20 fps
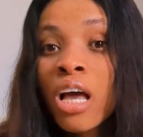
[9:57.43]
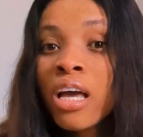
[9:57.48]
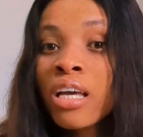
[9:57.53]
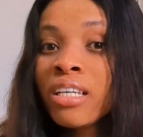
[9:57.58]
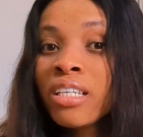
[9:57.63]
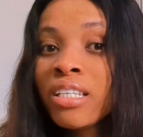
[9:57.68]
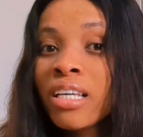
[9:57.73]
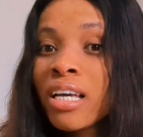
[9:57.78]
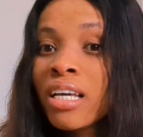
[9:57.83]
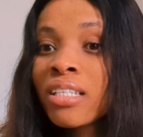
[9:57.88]

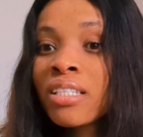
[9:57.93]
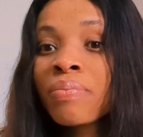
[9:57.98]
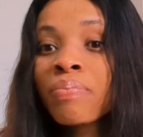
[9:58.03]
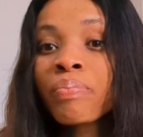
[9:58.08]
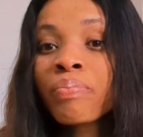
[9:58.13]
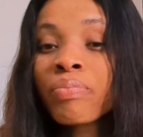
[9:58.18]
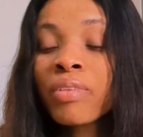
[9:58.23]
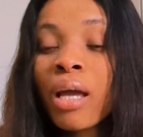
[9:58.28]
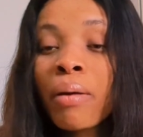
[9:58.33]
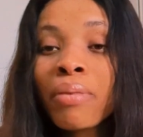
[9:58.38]
Yes,
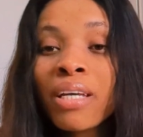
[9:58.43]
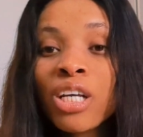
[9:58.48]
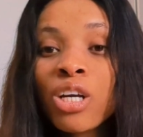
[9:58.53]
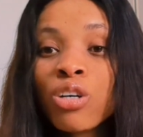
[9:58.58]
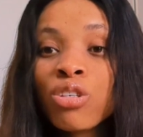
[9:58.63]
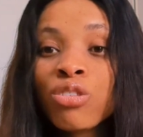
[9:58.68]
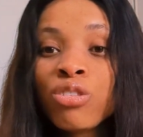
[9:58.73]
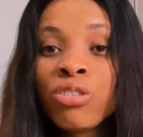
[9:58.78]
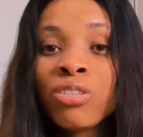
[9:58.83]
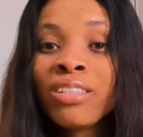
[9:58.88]

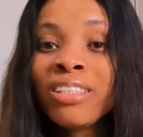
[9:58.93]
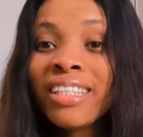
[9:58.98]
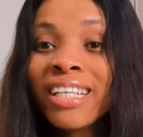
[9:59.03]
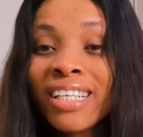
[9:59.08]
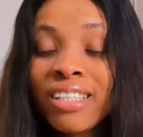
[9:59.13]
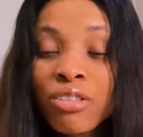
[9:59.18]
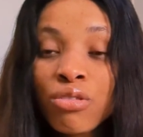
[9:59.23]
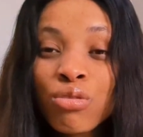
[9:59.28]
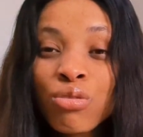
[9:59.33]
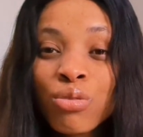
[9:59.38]
because you
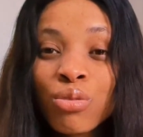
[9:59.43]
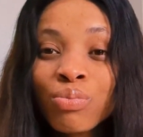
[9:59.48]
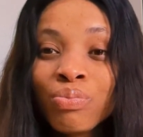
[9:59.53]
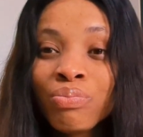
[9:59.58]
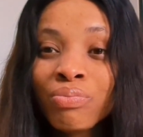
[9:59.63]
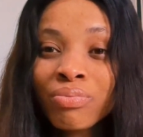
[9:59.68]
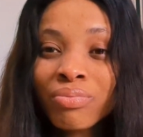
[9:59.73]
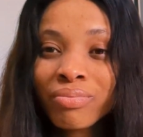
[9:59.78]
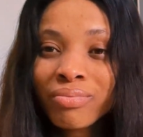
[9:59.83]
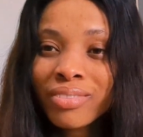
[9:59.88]
need to
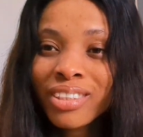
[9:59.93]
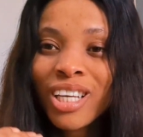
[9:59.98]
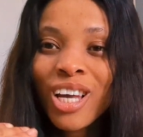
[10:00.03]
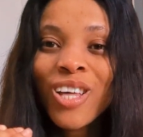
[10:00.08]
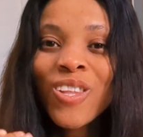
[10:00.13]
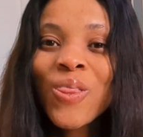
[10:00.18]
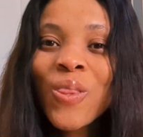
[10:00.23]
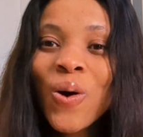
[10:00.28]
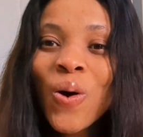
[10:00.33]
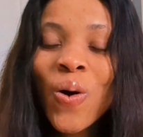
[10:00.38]

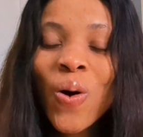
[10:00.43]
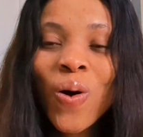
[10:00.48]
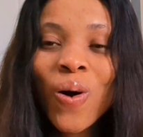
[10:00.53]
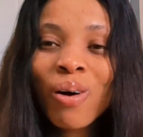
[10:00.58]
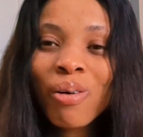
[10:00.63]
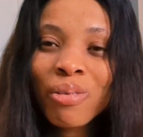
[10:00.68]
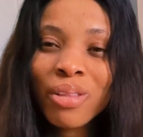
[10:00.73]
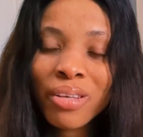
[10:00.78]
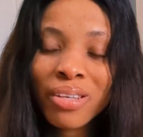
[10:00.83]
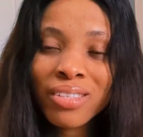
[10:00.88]
know
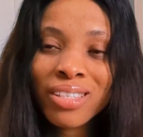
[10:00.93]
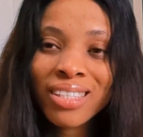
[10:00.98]
all these